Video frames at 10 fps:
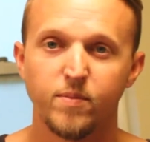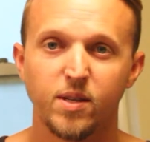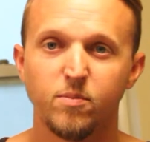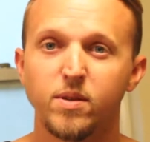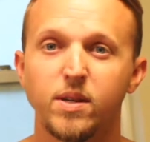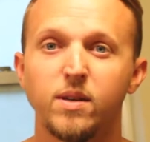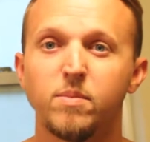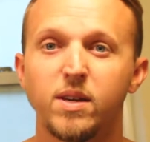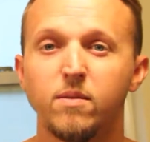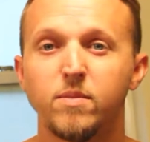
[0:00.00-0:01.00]
it'll
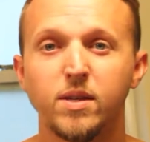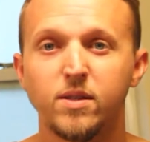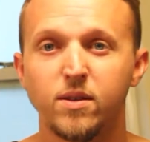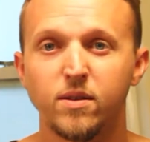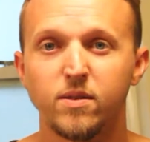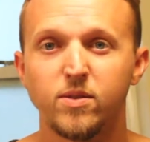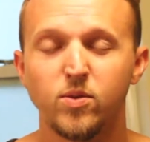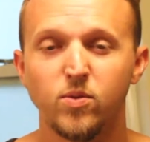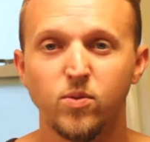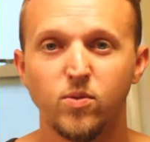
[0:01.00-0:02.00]
become easier
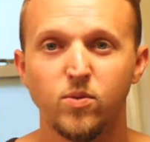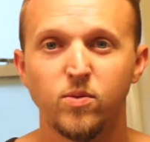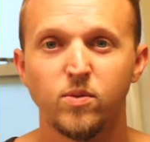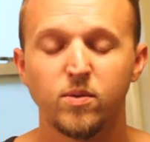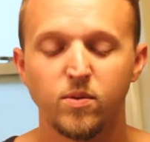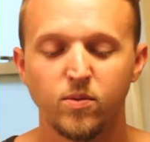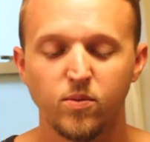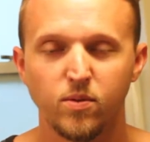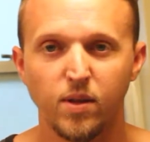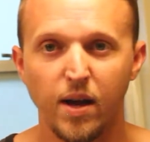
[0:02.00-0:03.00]
to
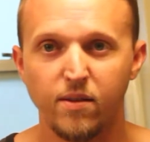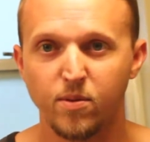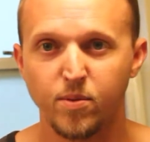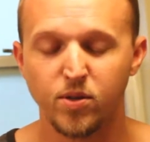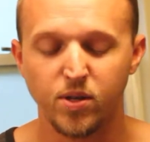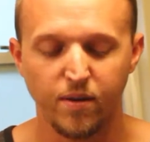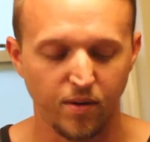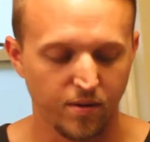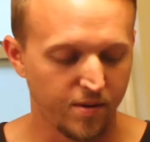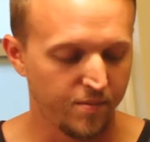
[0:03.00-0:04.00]
lather up your
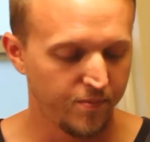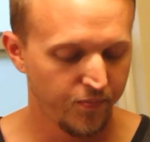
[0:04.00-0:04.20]
shaving cream.